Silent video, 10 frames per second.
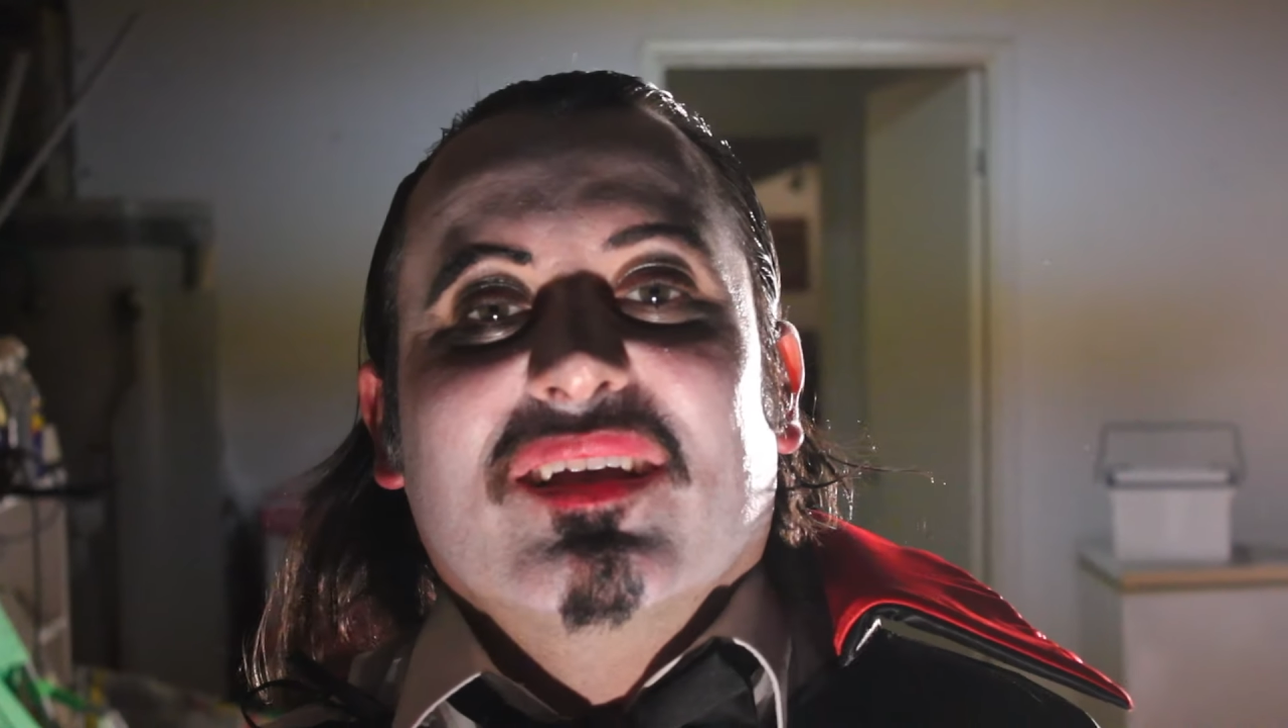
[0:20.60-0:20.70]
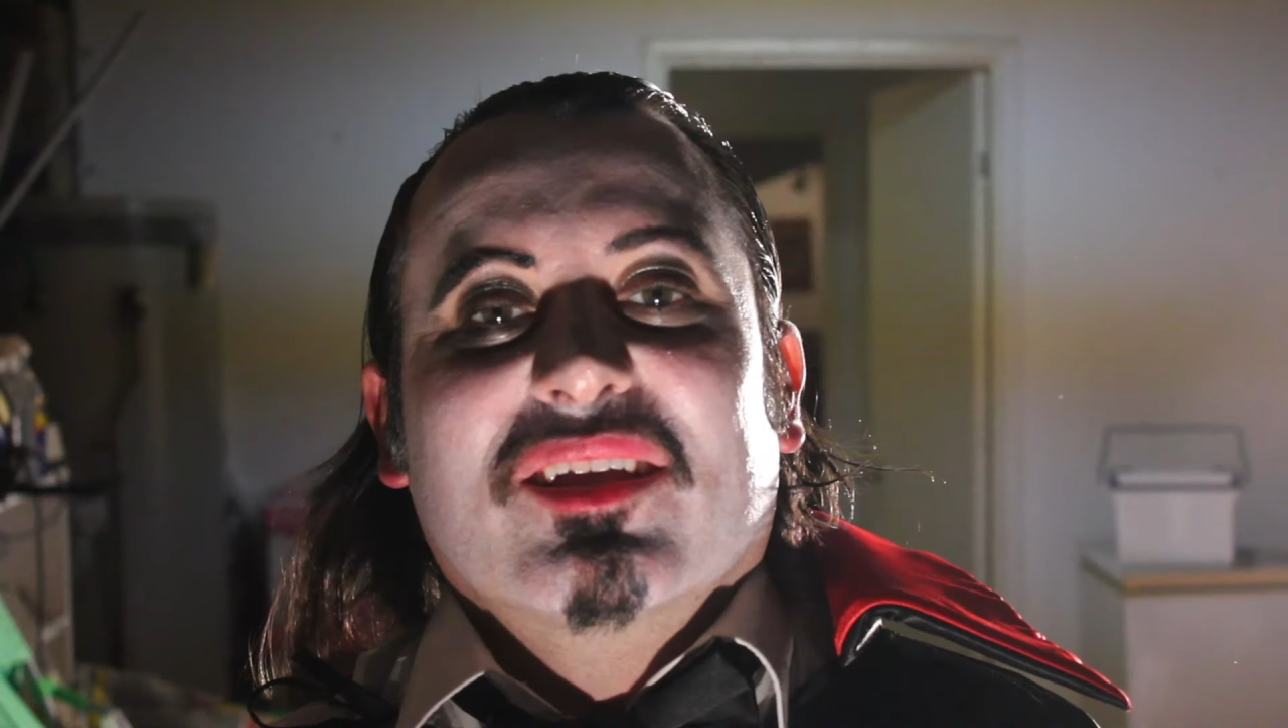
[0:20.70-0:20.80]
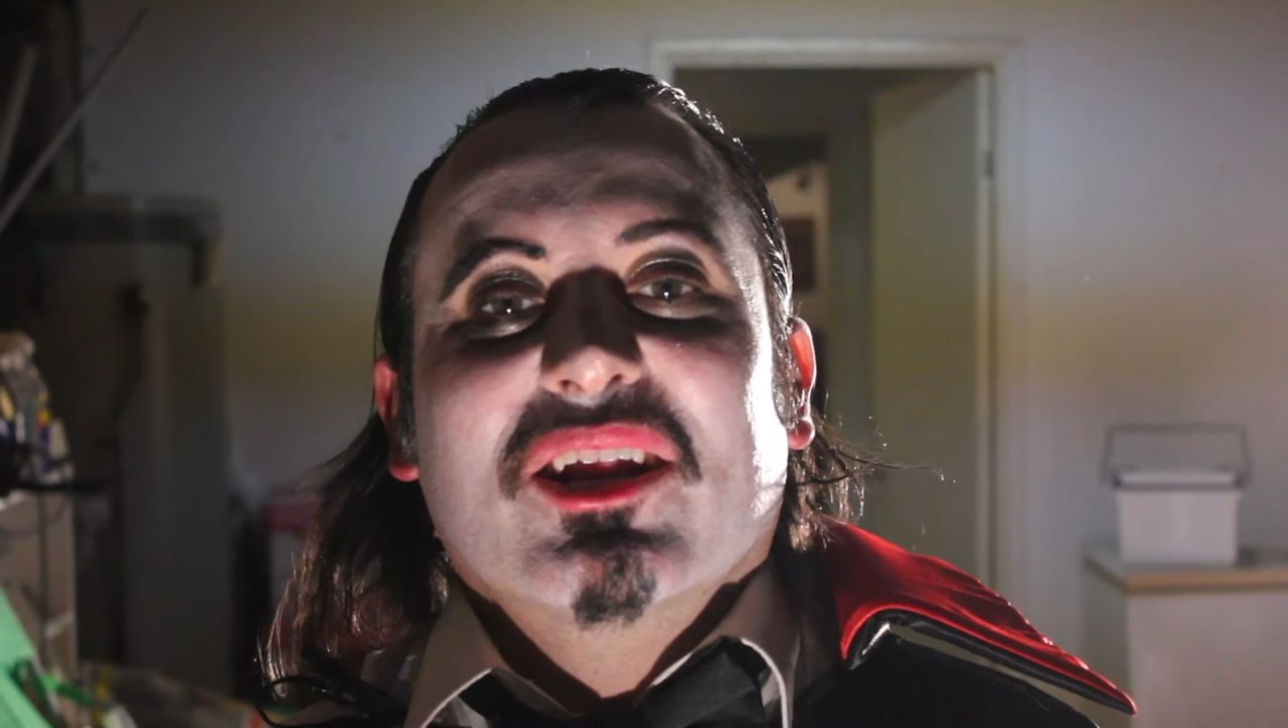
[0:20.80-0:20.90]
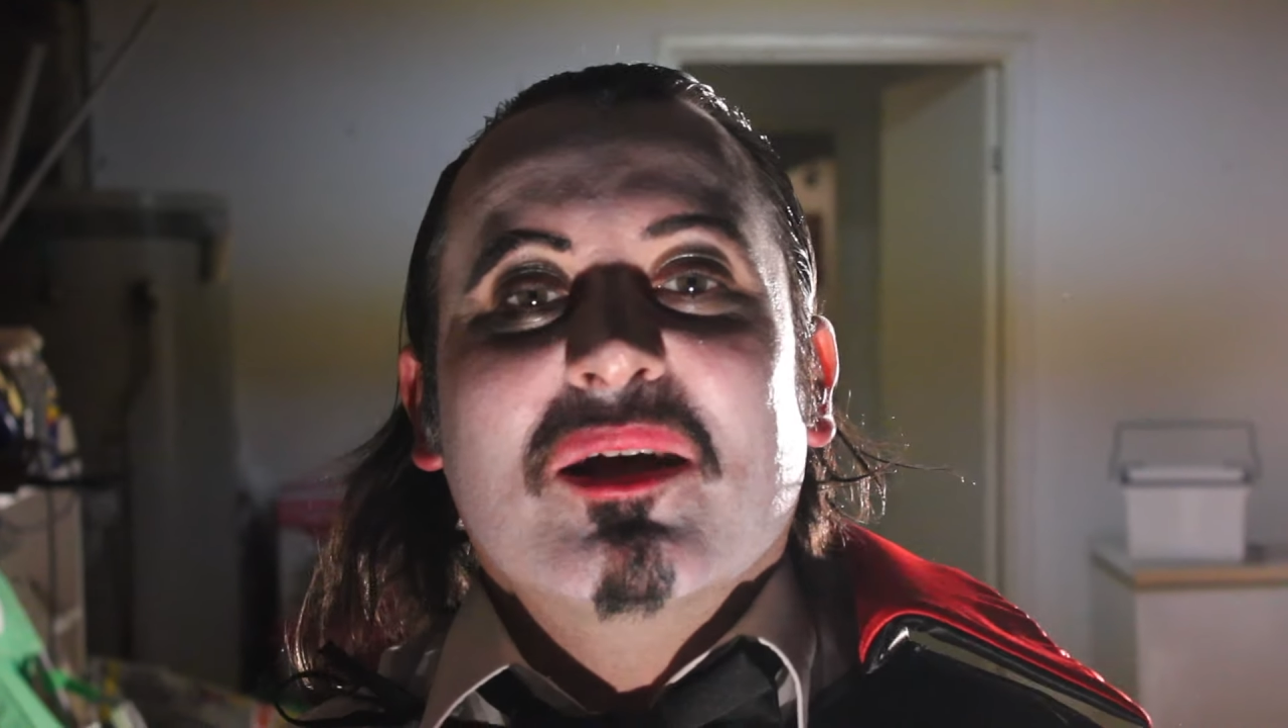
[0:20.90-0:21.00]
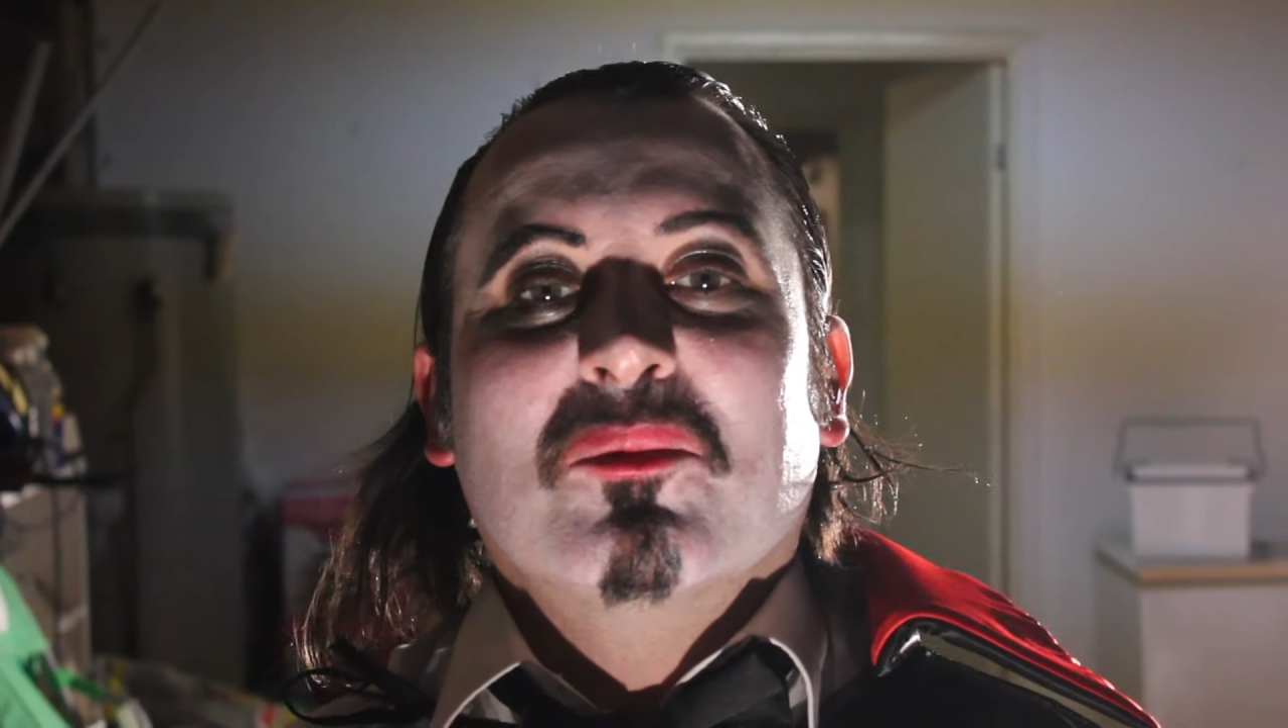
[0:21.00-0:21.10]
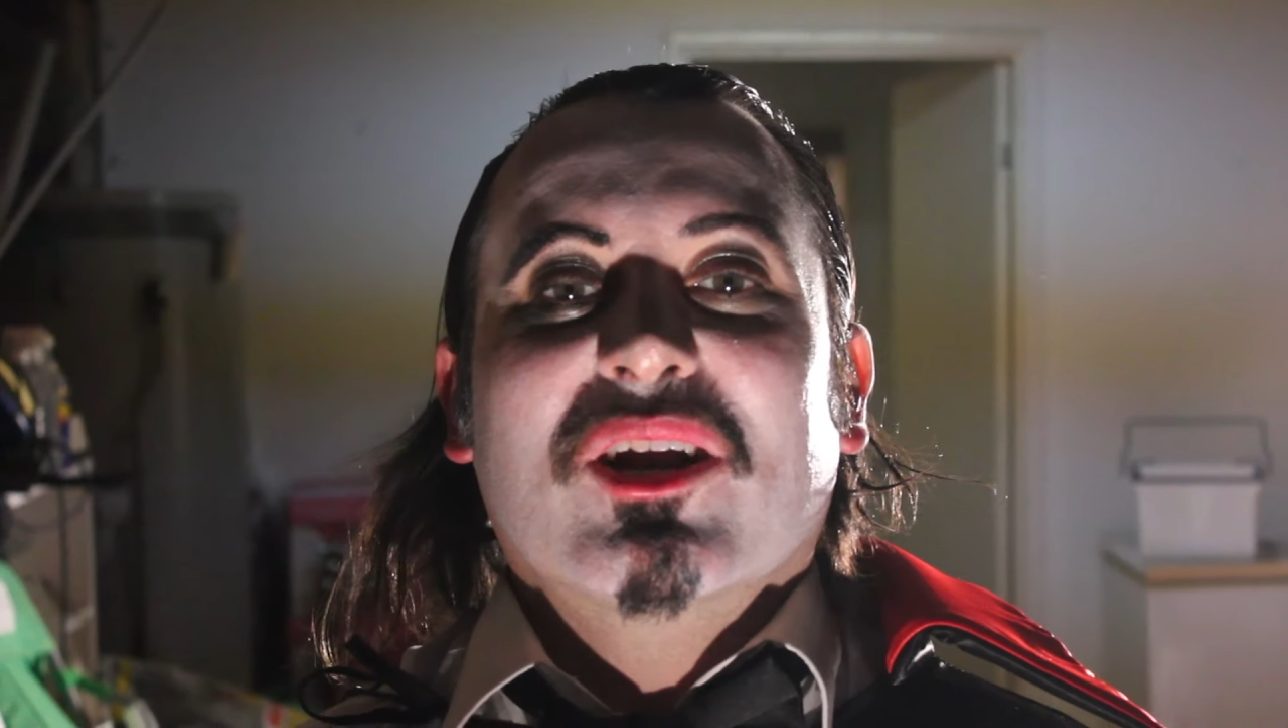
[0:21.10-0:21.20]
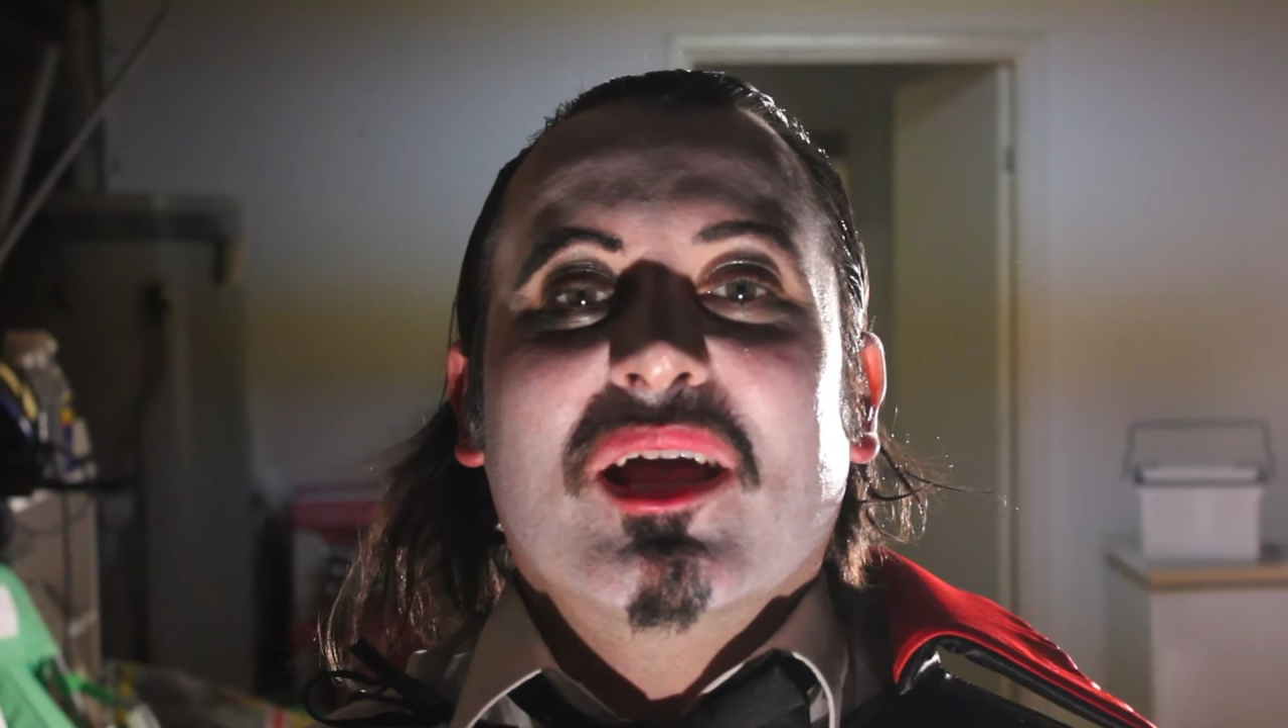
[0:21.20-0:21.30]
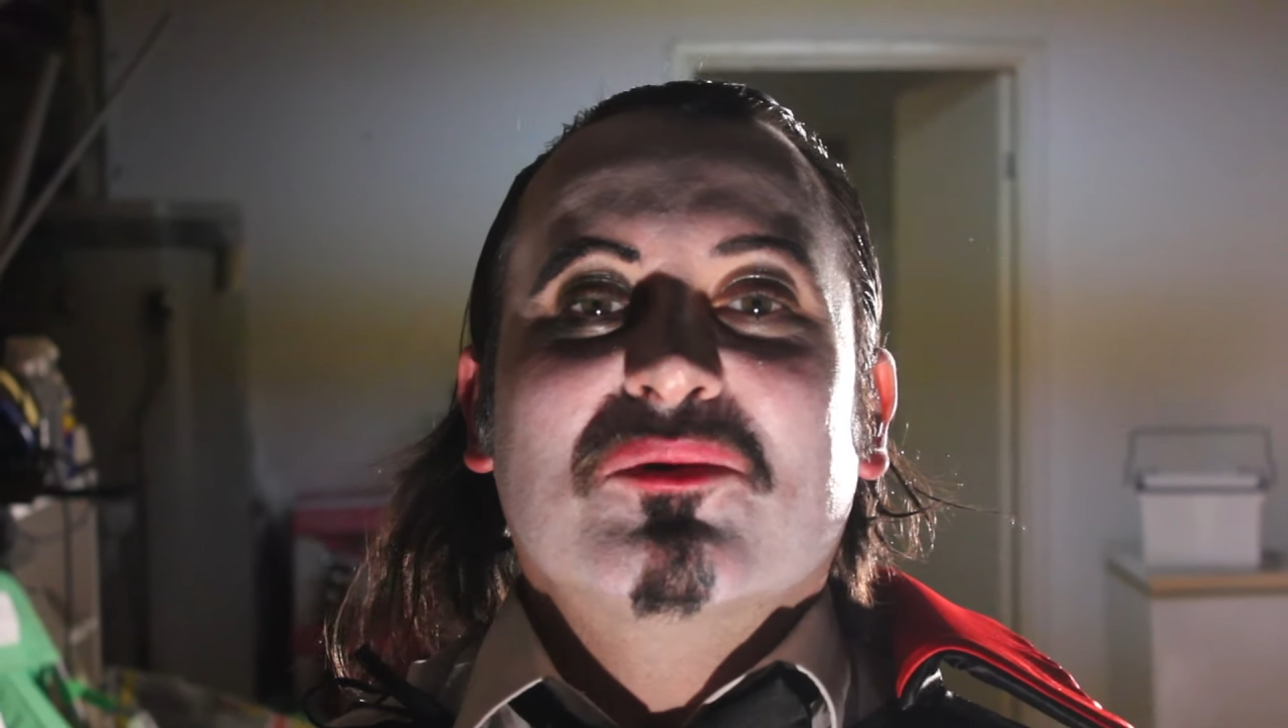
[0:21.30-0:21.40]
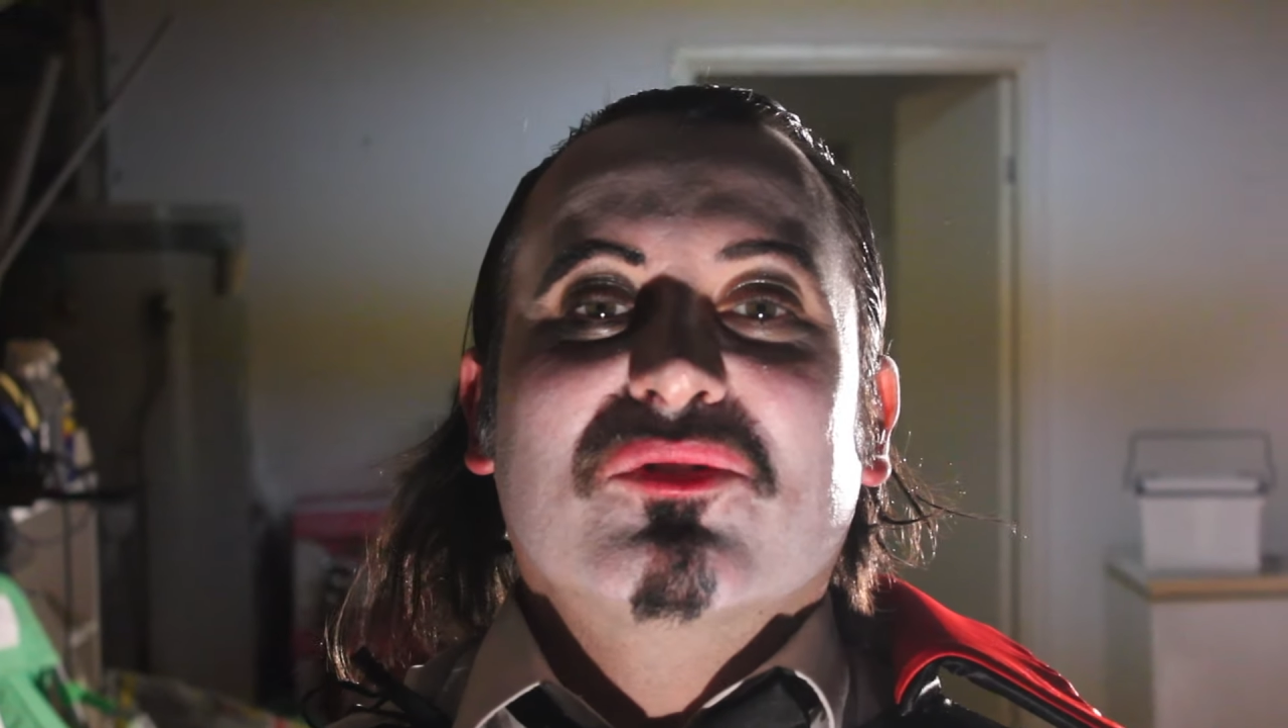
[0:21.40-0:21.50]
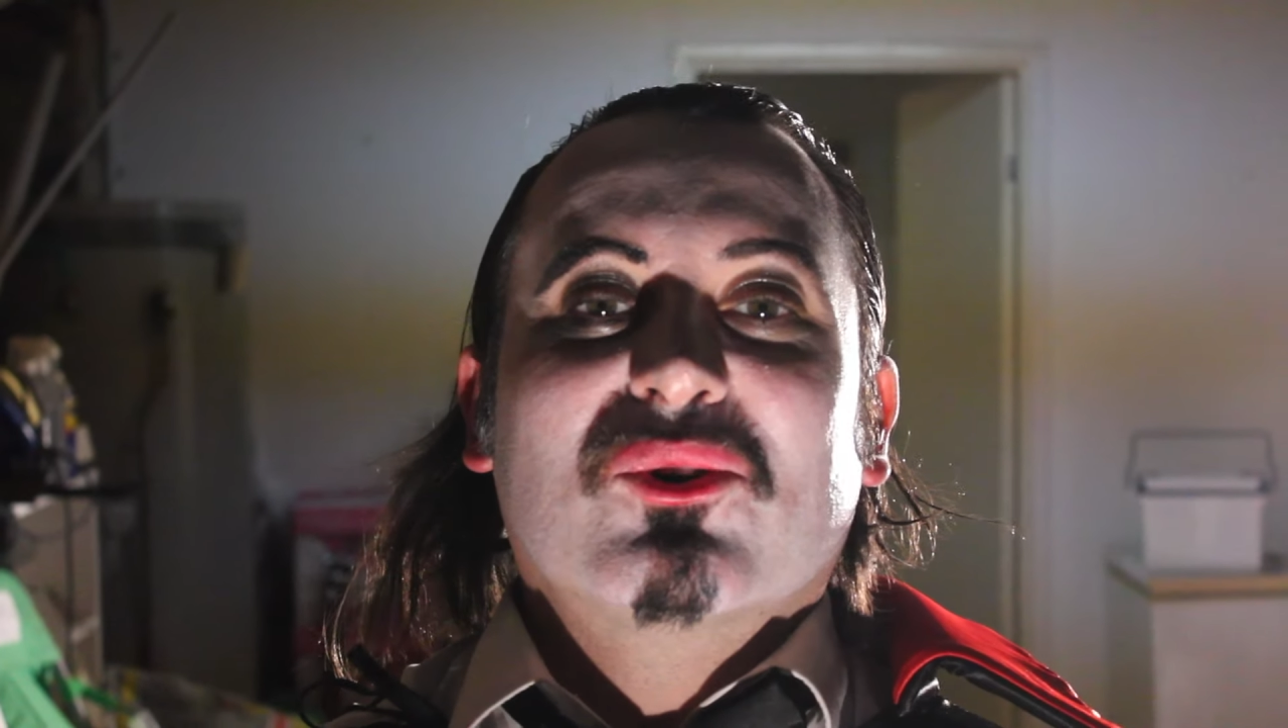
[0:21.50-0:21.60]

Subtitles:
G'day, my name's